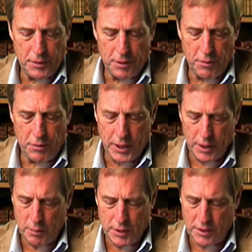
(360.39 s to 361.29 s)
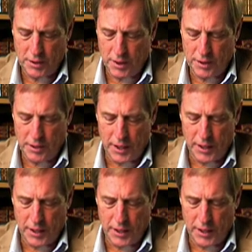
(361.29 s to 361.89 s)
Vellum is an